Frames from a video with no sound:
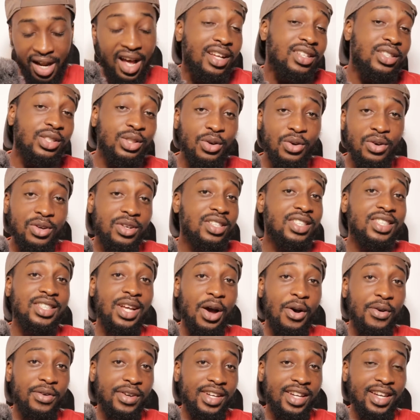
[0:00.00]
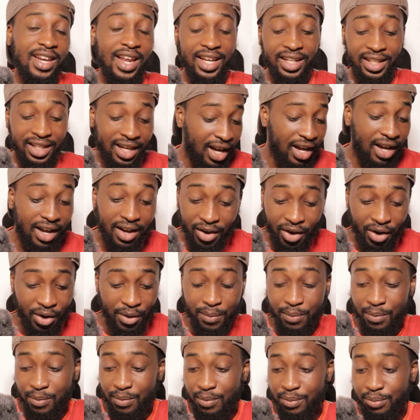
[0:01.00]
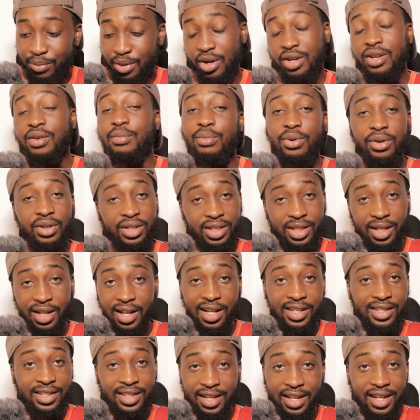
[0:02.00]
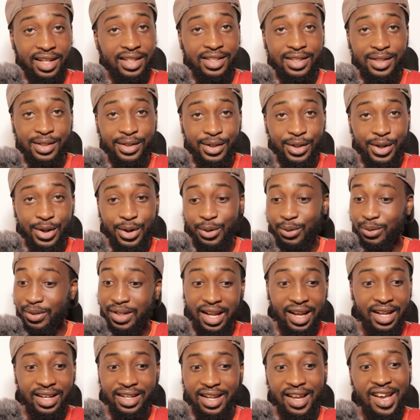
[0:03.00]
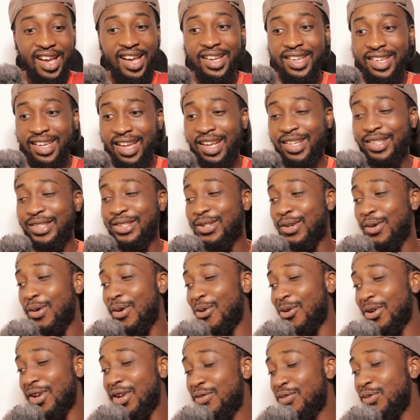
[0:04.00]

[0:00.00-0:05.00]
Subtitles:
that song sounded like Burna Boy's last, you know, that song.